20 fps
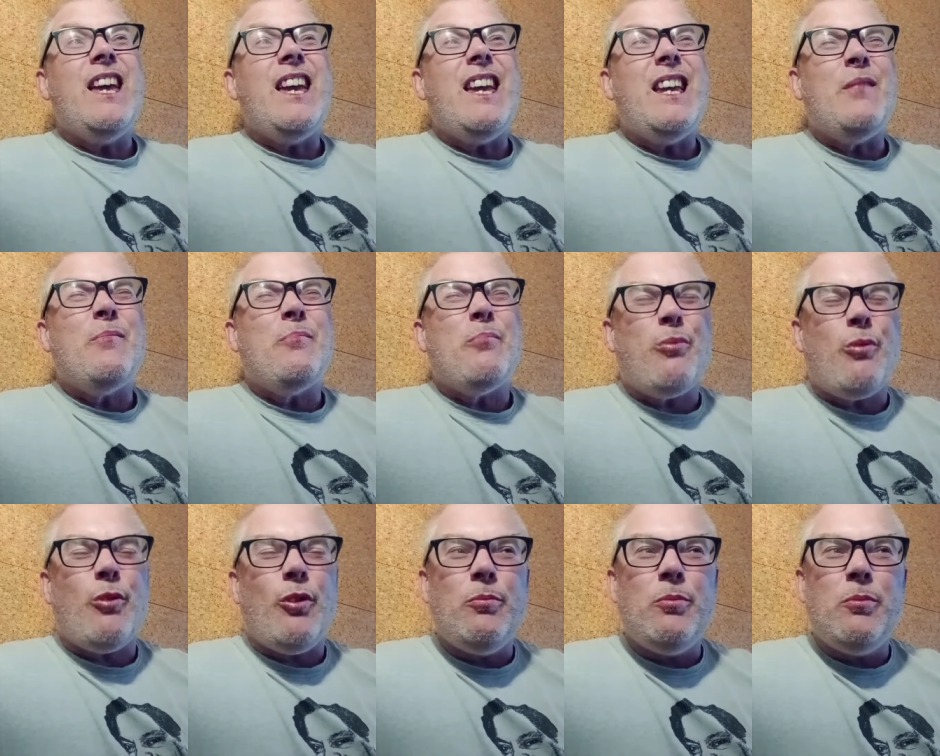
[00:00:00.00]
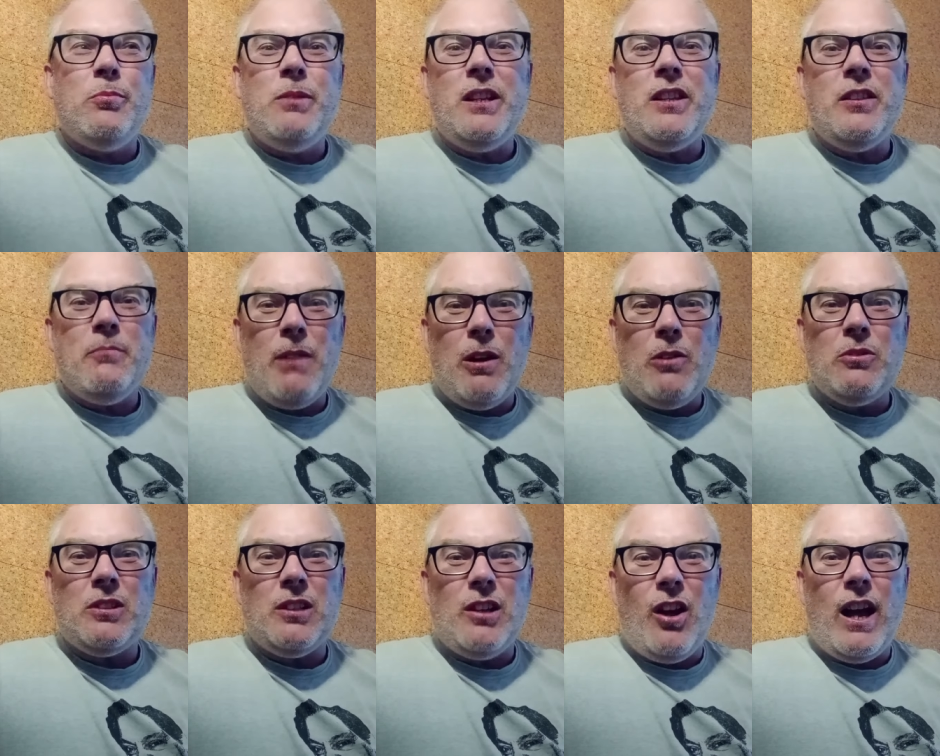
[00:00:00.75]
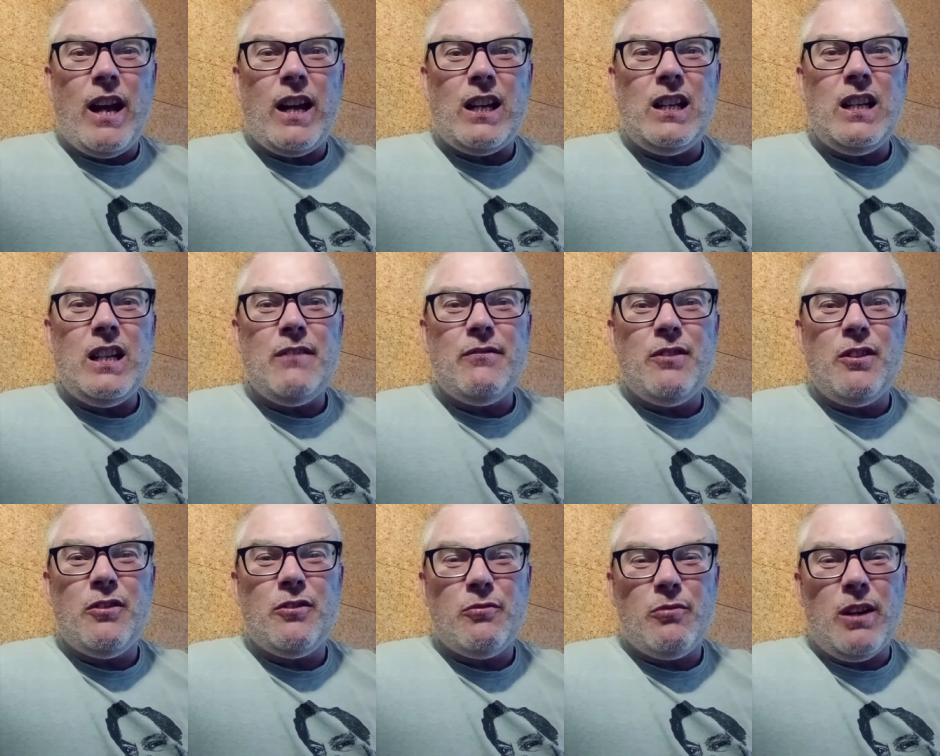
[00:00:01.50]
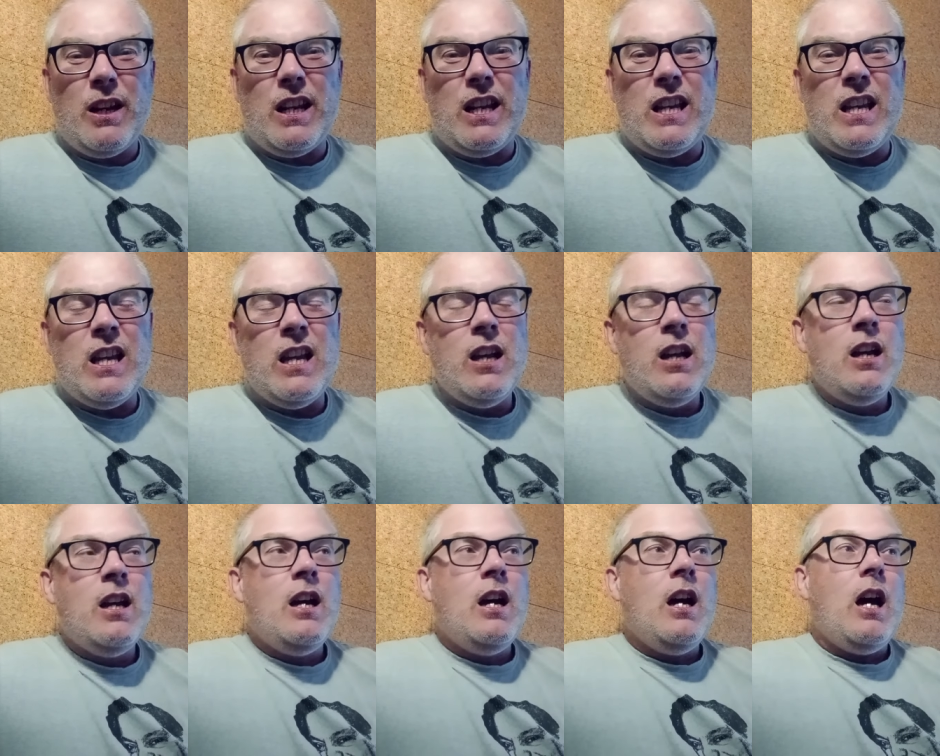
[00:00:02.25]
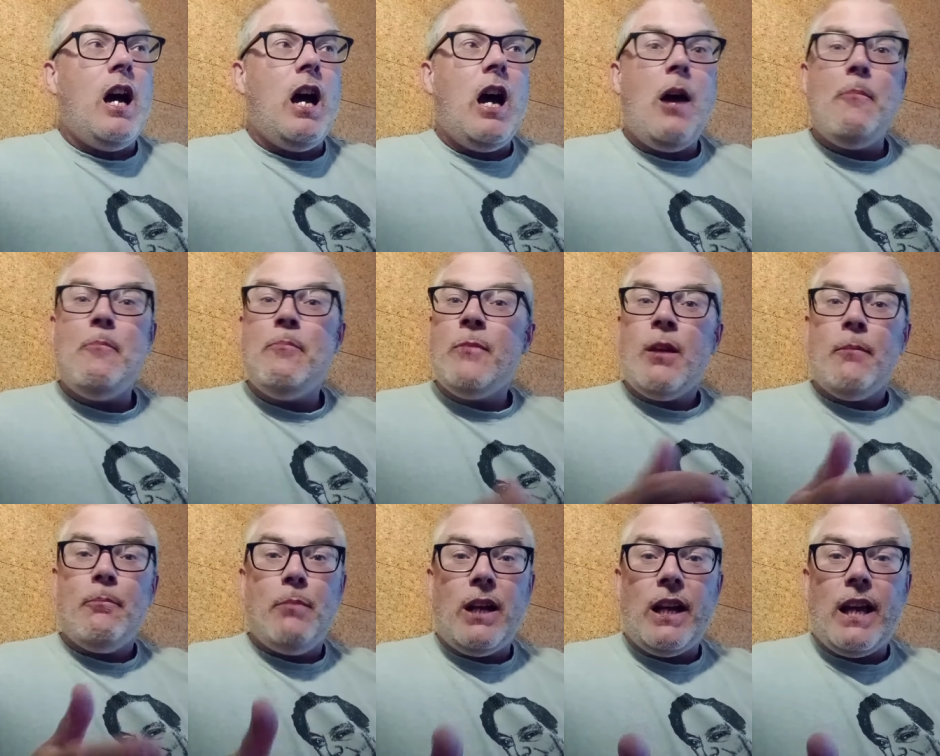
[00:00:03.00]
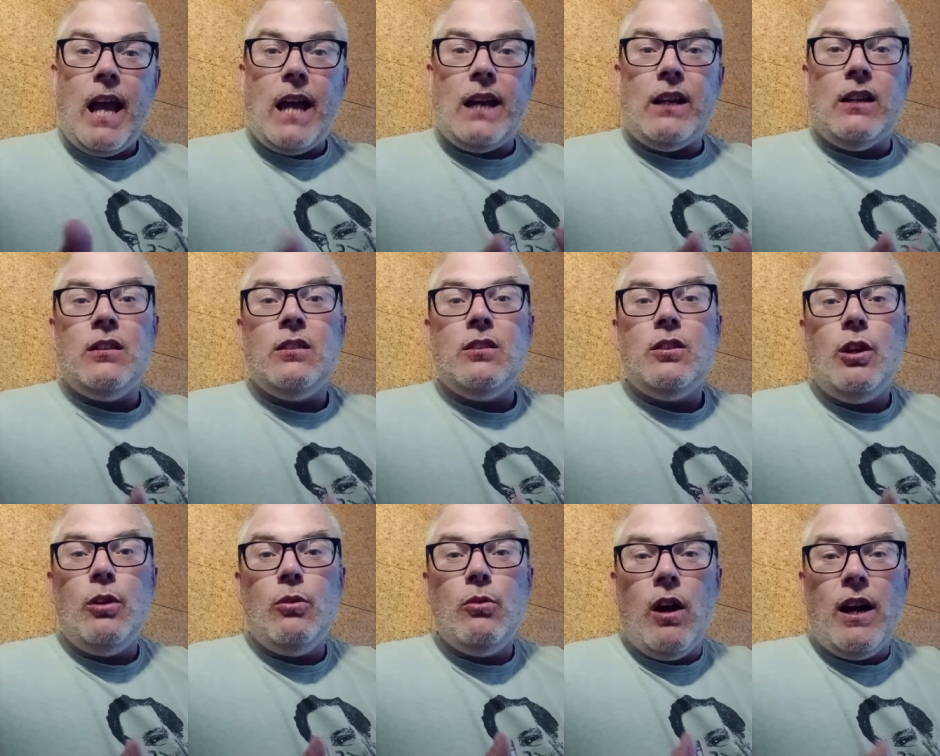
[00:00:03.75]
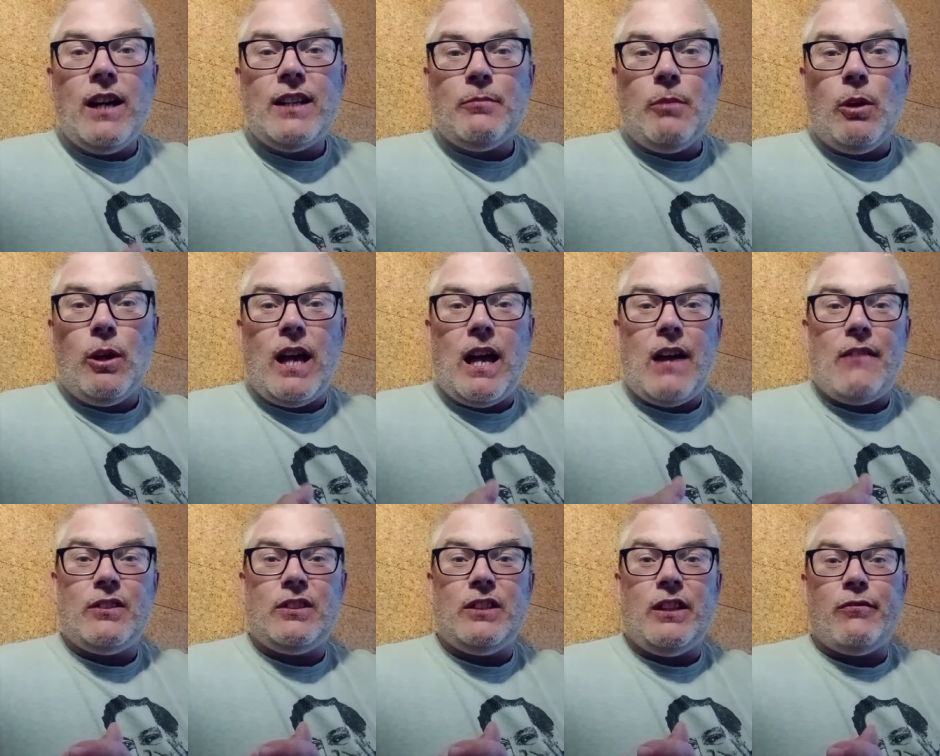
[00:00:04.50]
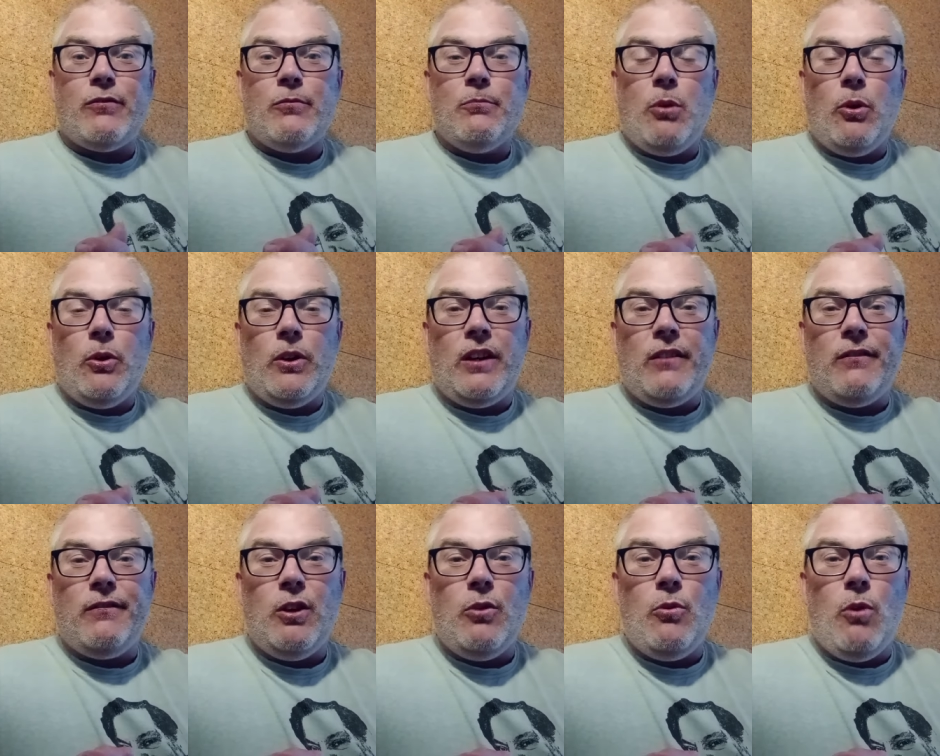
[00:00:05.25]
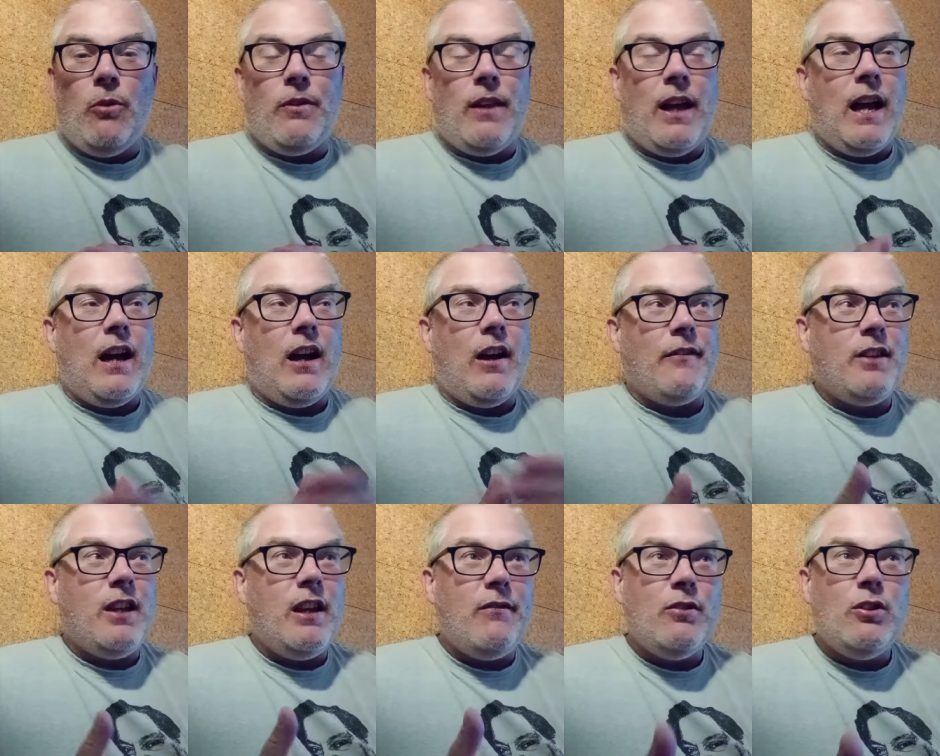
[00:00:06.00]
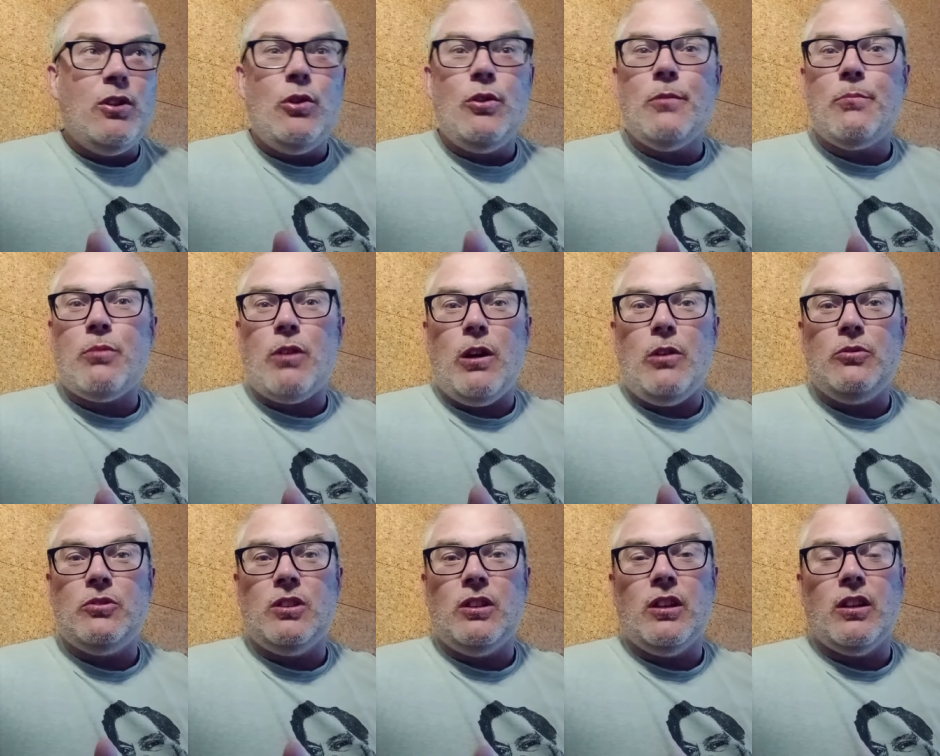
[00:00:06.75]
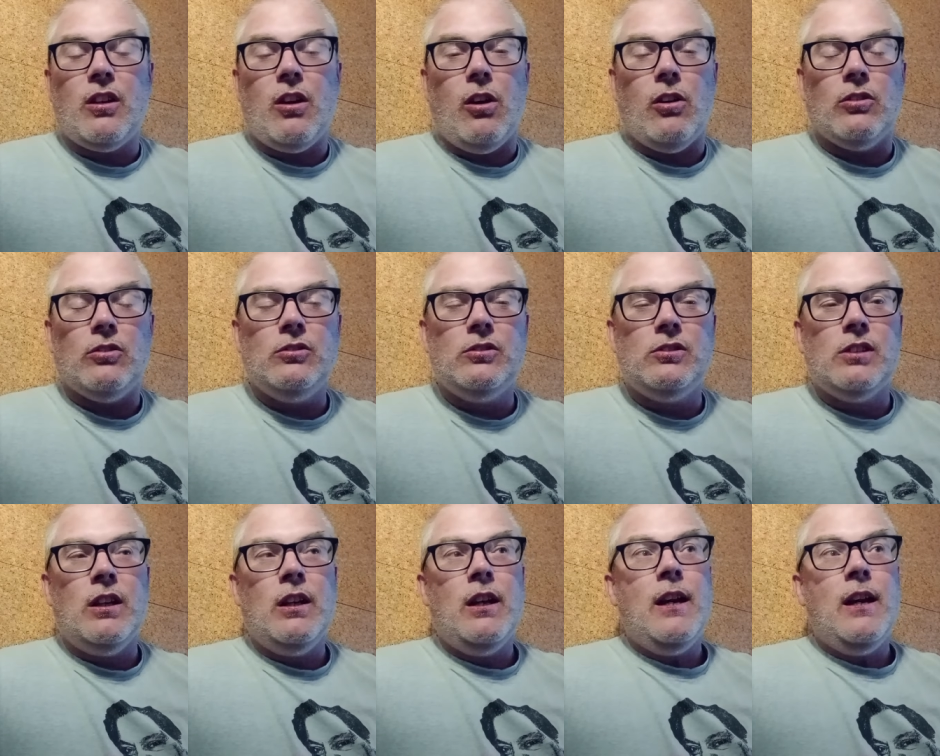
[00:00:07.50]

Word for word: is probably the most likely of the three. Um, but again, you guys might have a different point of view on that. I've given you the pros and the cons.